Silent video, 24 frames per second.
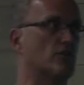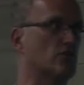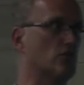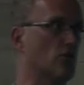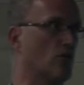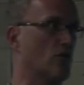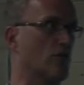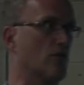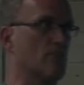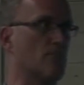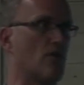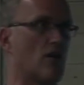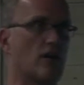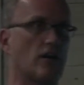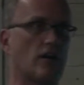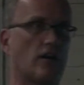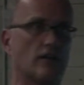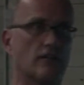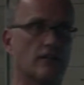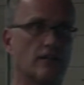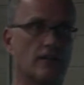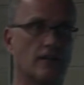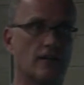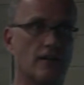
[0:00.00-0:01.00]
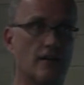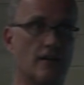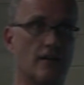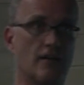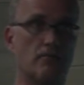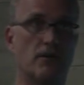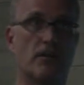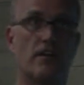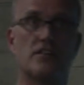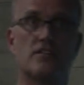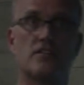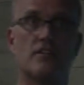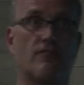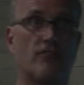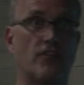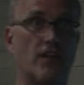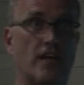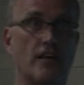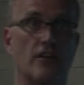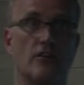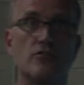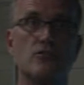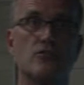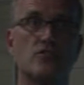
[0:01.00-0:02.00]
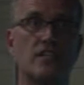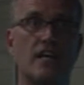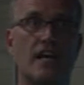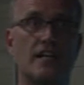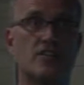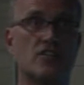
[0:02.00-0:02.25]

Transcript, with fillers: total market. Because if they lose that